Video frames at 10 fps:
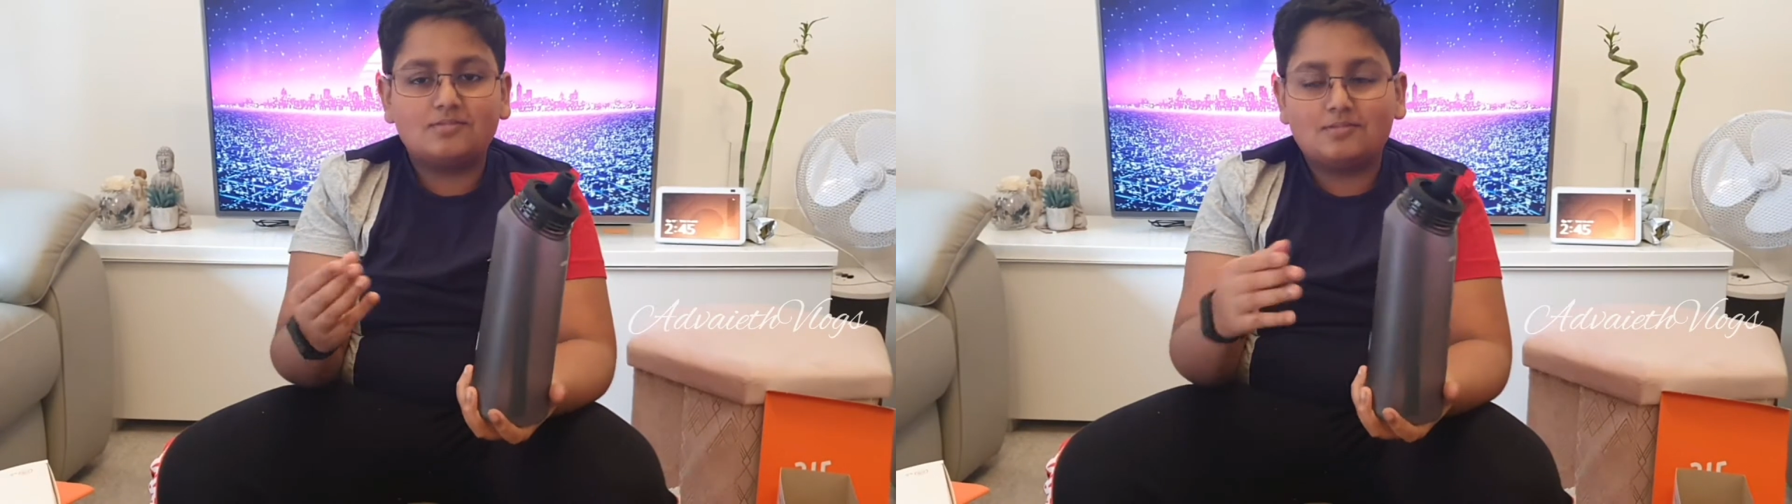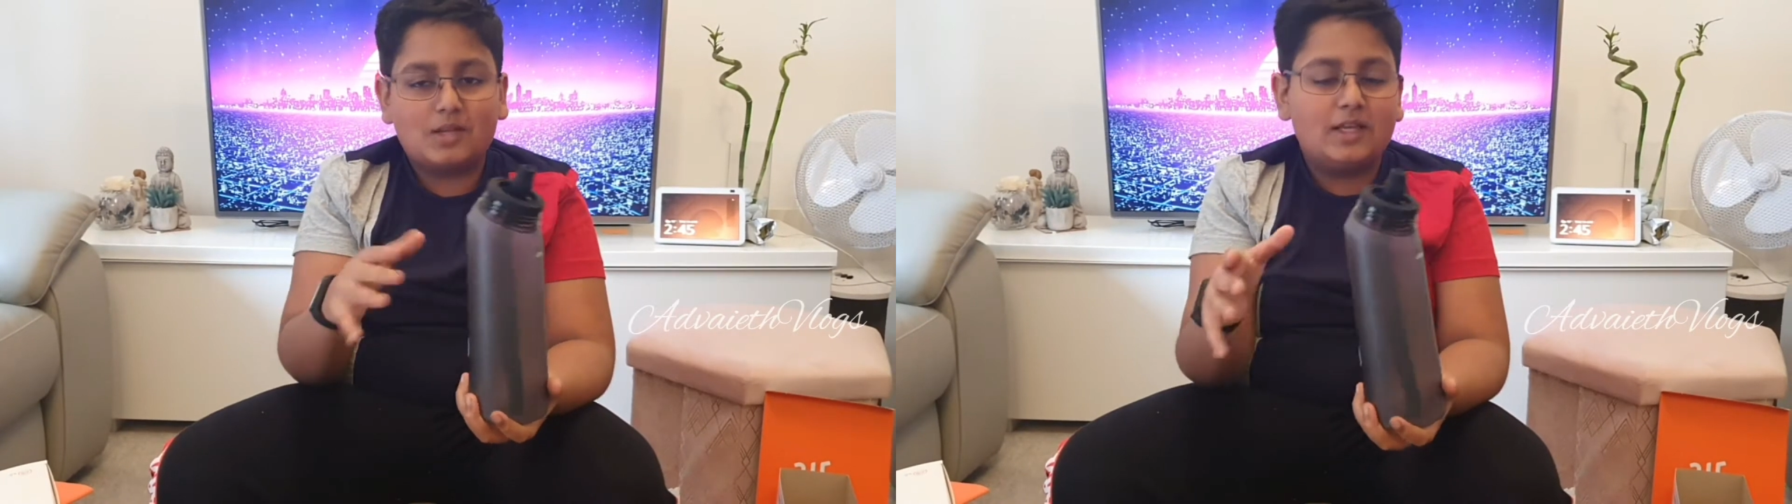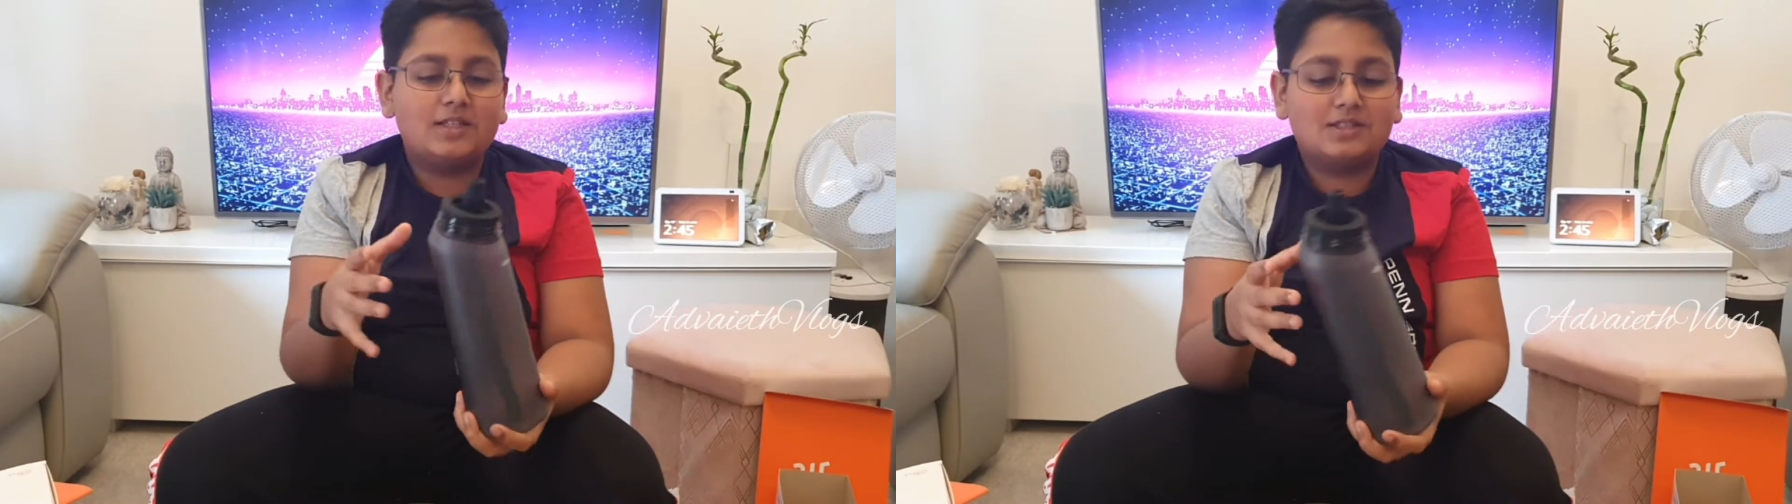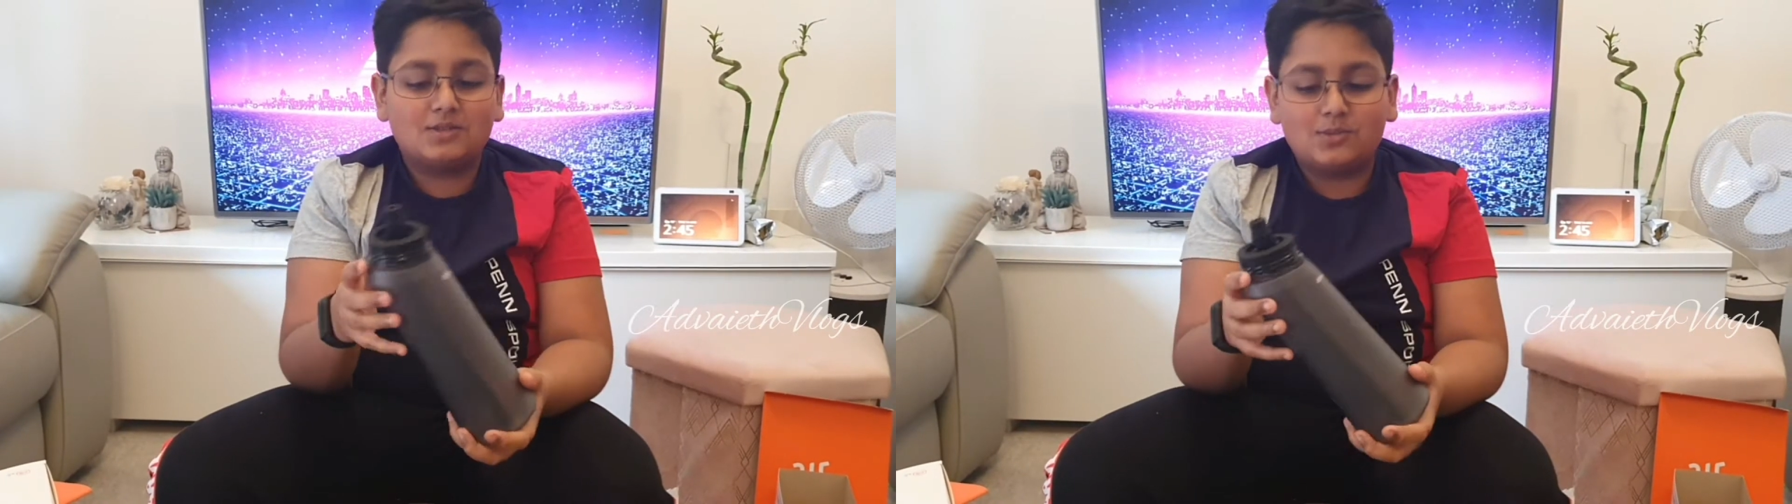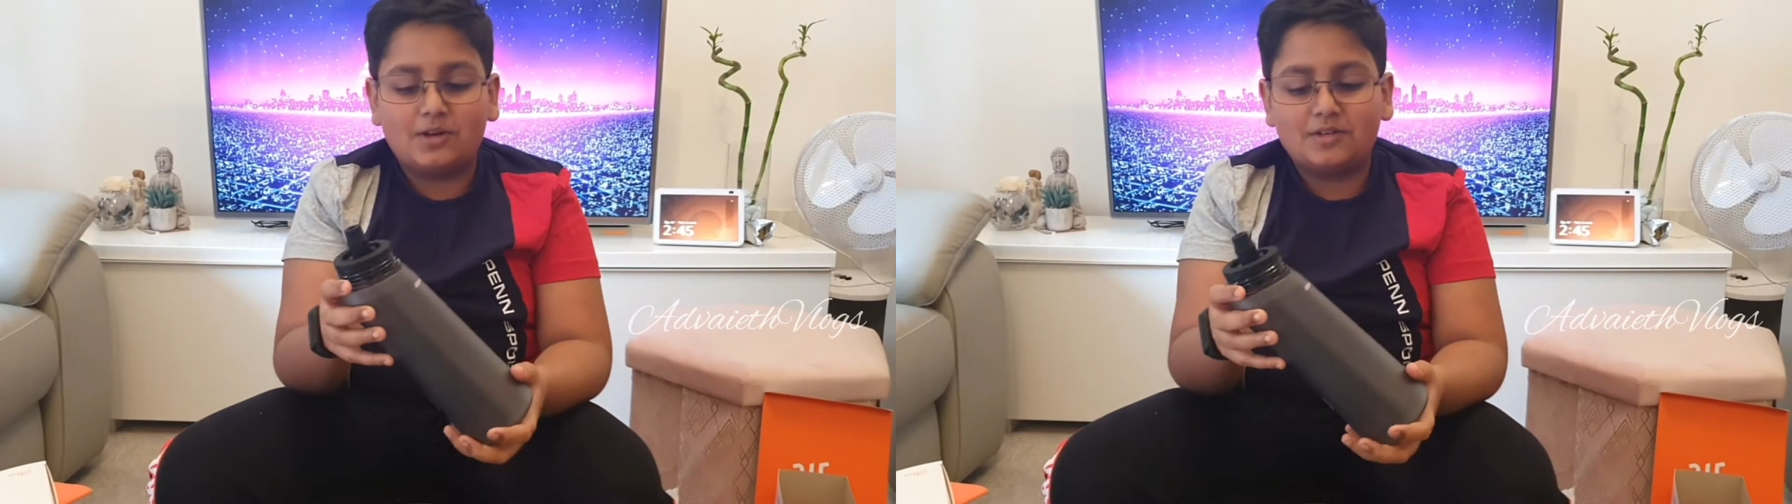place
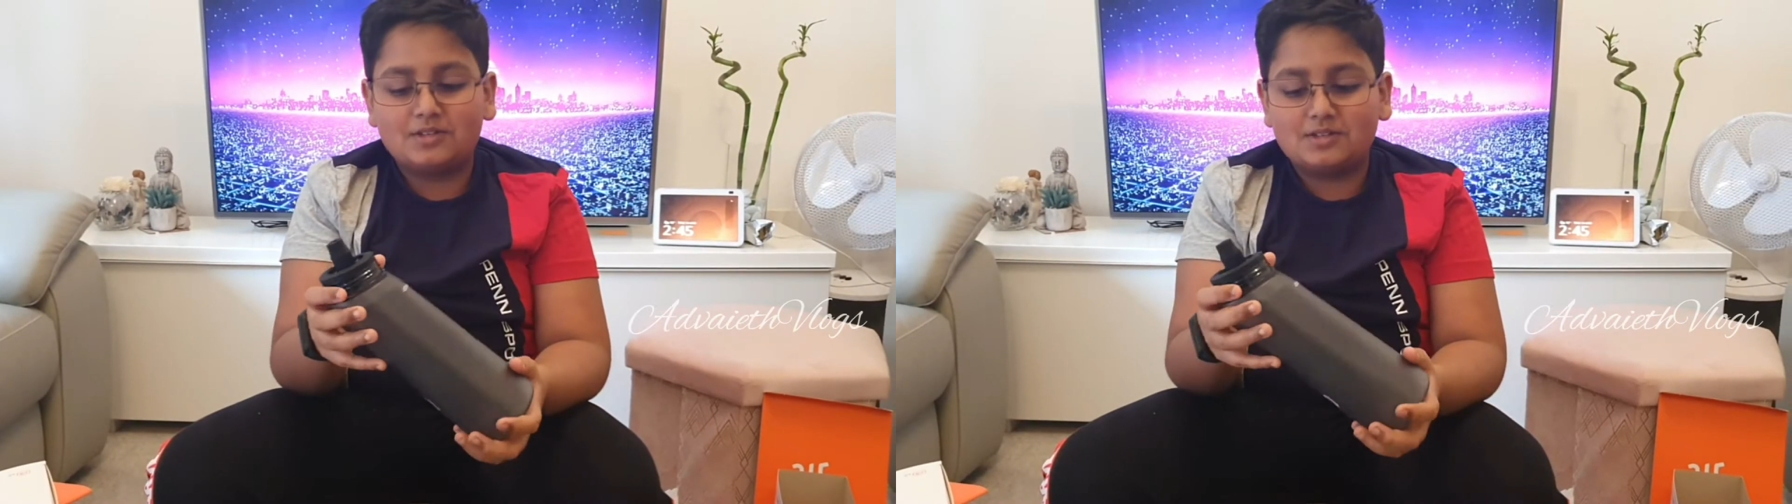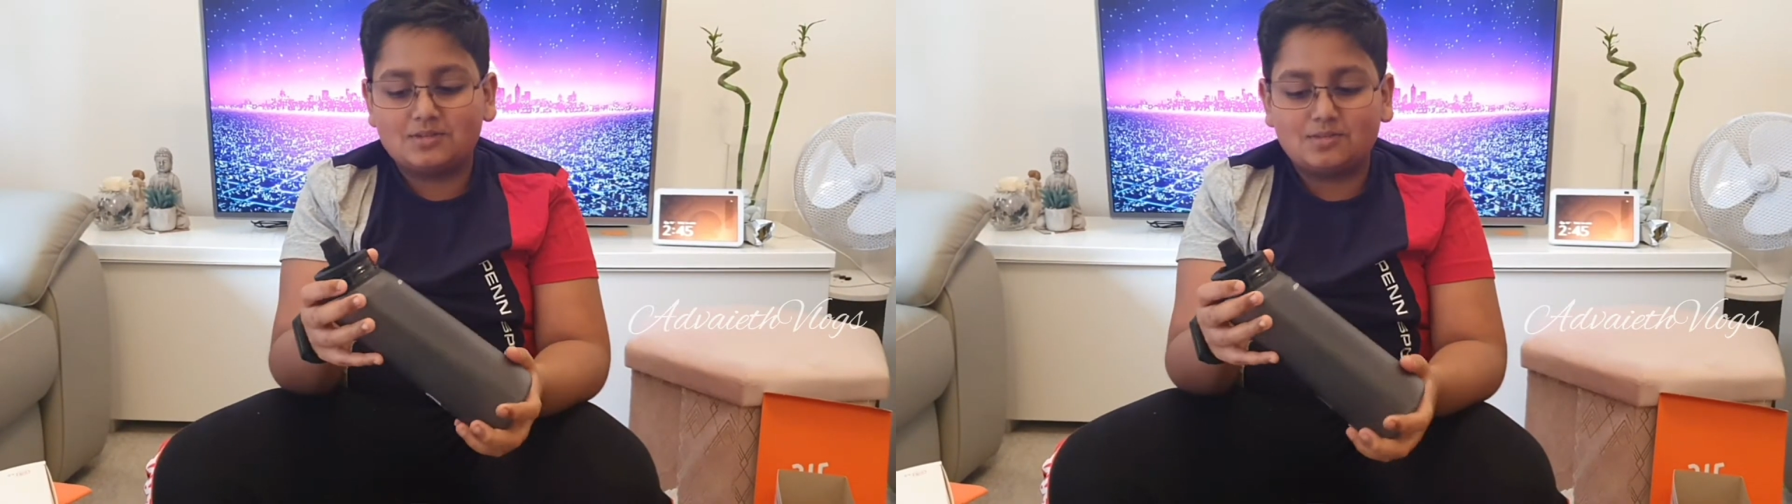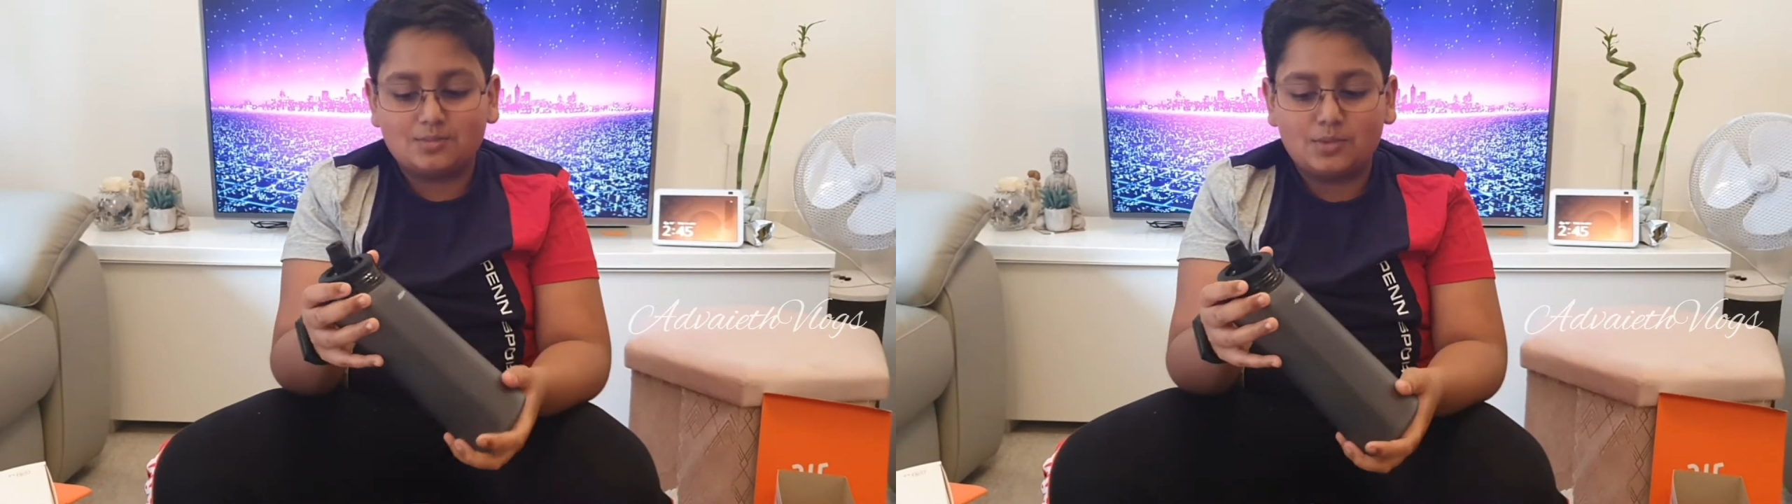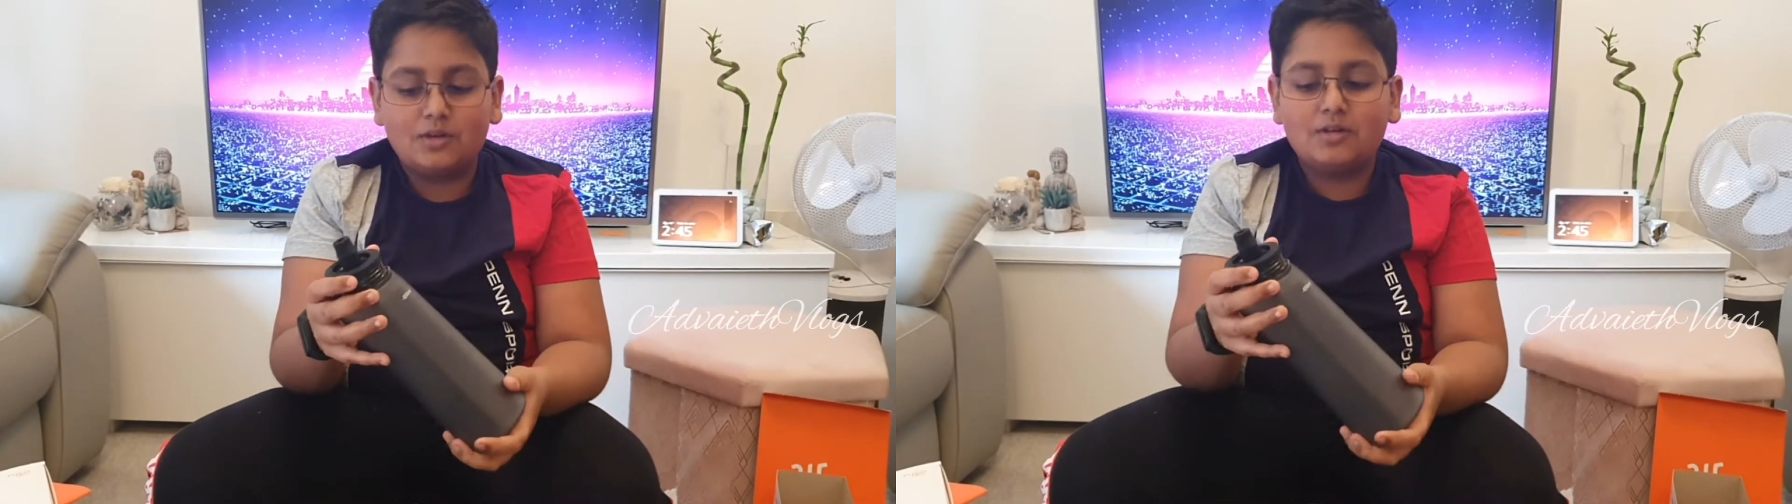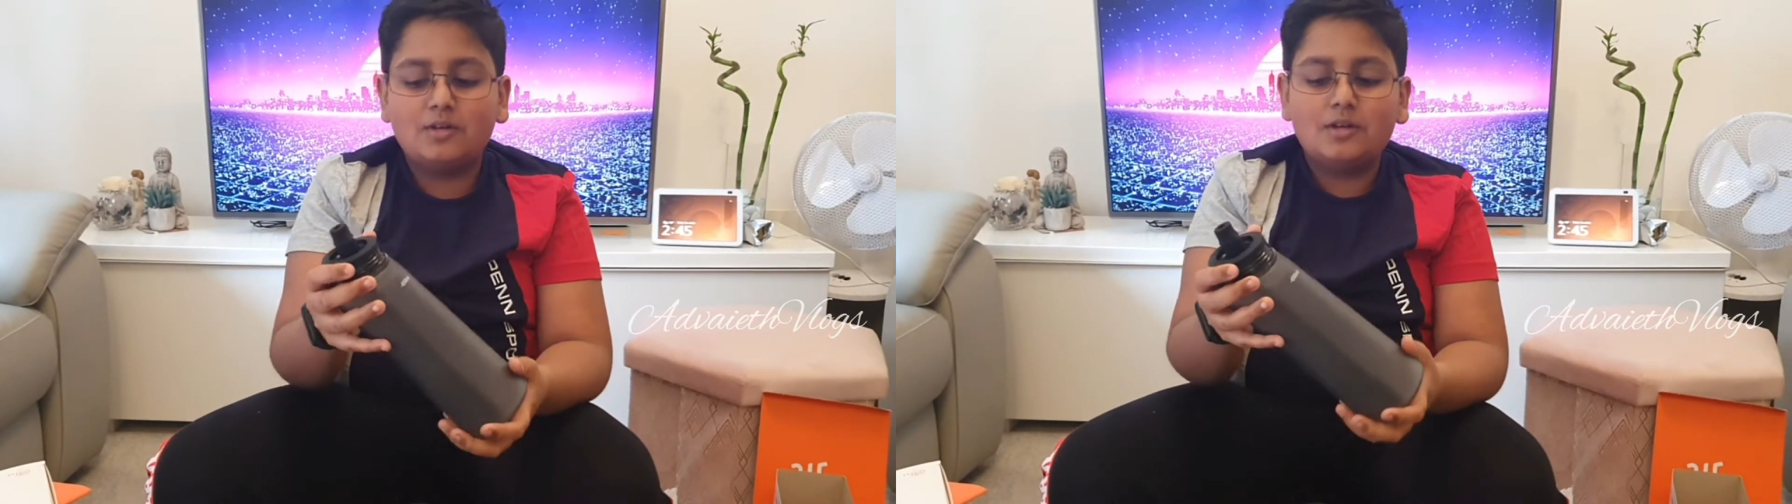where it's put,